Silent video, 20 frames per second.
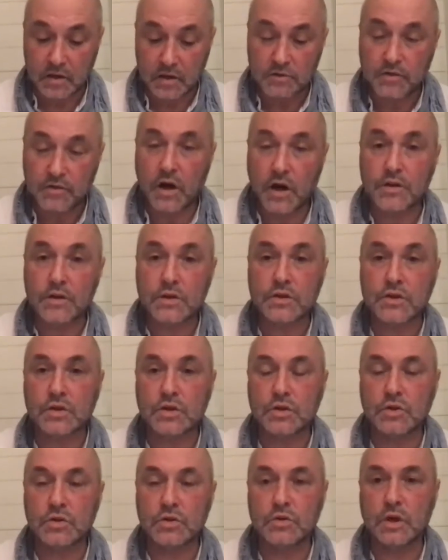father
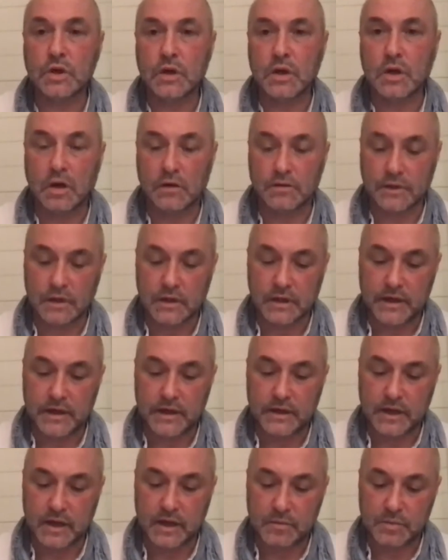too of the
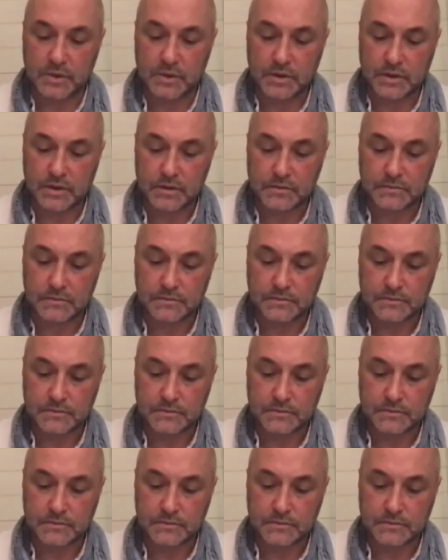late Abir,